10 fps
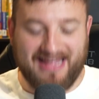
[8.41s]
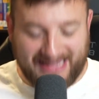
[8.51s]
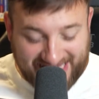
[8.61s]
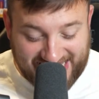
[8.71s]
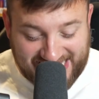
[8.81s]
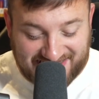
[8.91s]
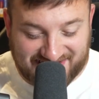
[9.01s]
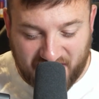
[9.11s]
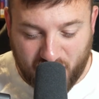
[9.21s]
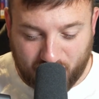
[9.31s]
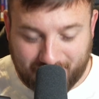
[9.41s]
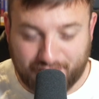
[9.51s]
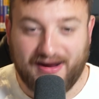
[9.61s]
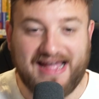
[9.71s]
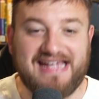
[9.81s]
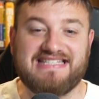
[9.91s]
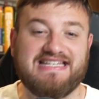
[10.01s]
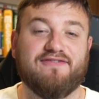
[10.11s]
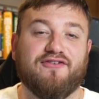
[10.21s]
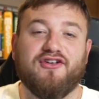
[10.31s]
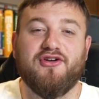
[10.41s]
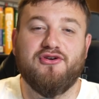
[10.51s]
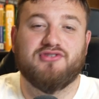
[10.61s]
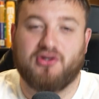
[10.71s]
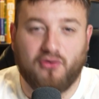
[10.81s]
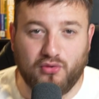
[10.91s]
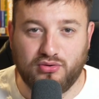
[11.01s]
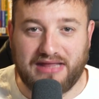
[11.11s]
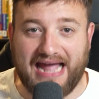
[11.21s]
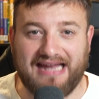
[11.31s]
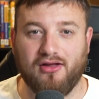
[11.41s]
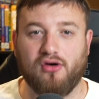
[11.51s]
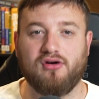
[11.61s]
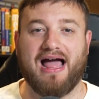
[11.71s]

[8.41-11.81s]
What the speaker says: It is crazy for news all day long,